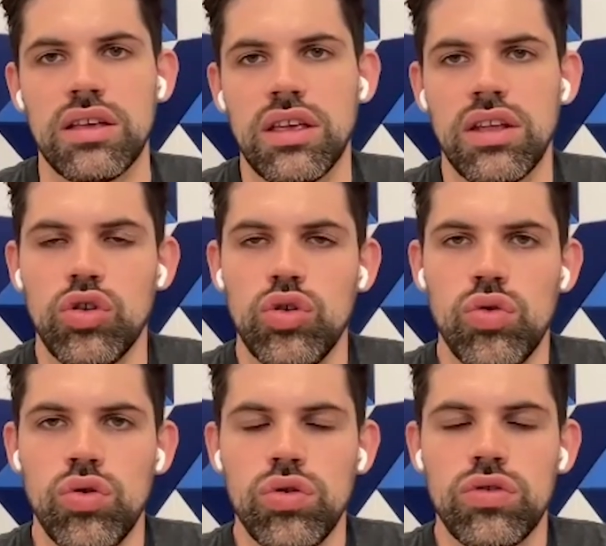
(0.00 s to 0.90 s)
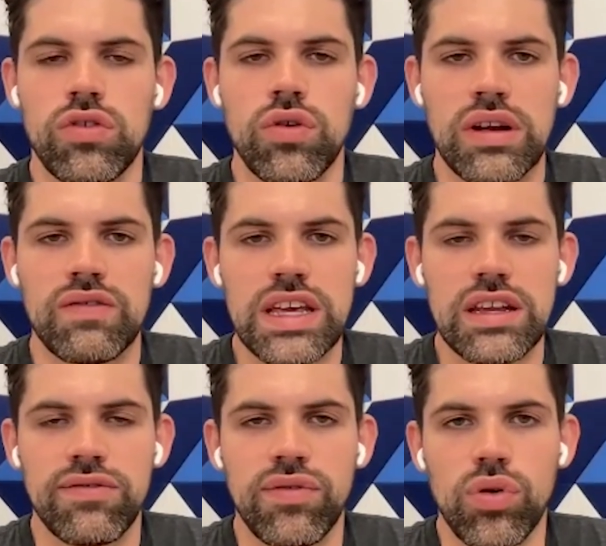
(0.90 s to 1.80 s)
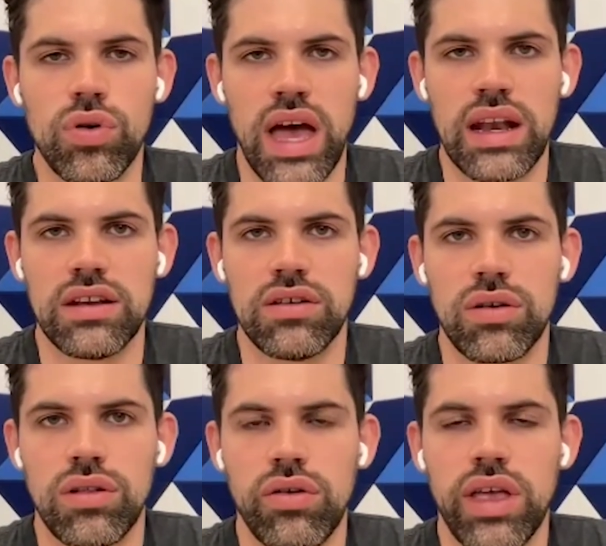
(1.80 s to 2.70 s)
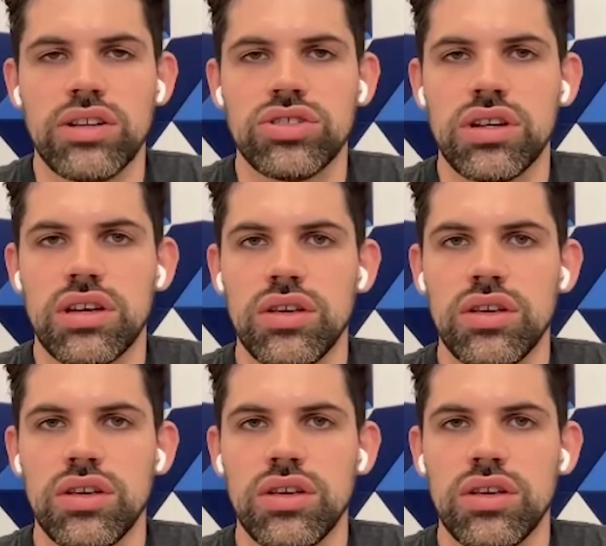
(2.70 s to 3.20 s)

you sort of need for that indoor locationing.